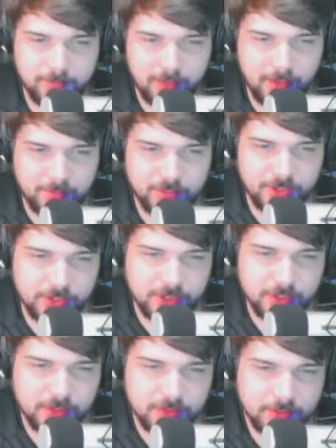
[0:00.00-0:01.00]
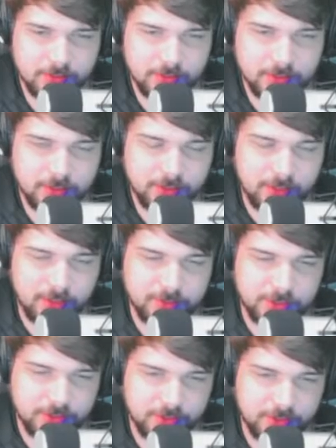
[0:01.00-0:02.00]
sure
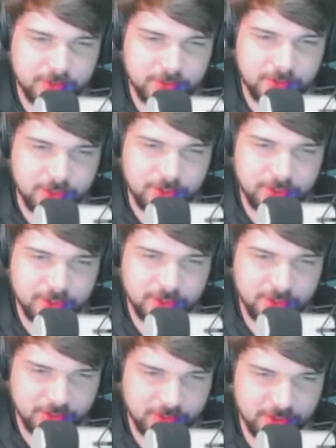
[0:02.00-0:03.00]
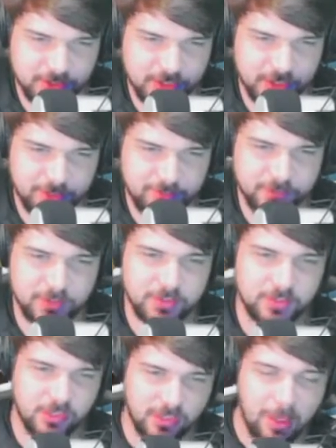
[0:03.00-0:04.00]
that they're good. They're gonna feel a
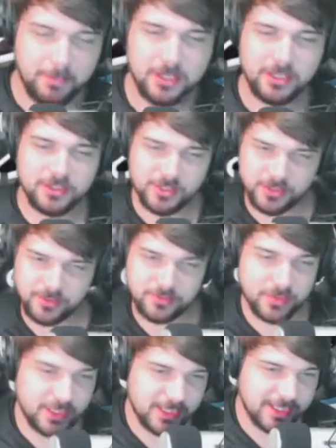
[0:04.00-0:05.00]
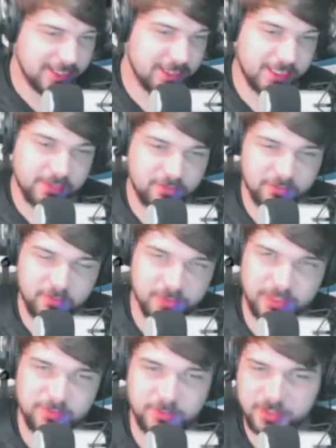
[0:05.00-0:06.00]
lot better to you than anything you've ever played
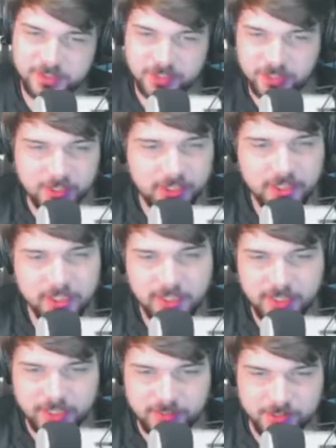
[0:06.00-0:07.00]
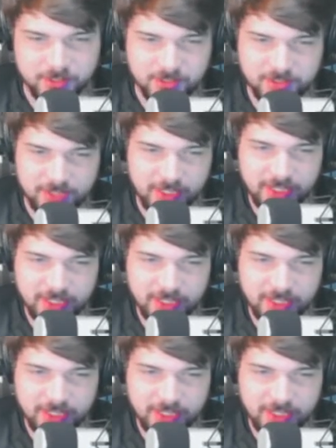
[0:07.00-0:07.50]
with Monster Hunter. It's just I've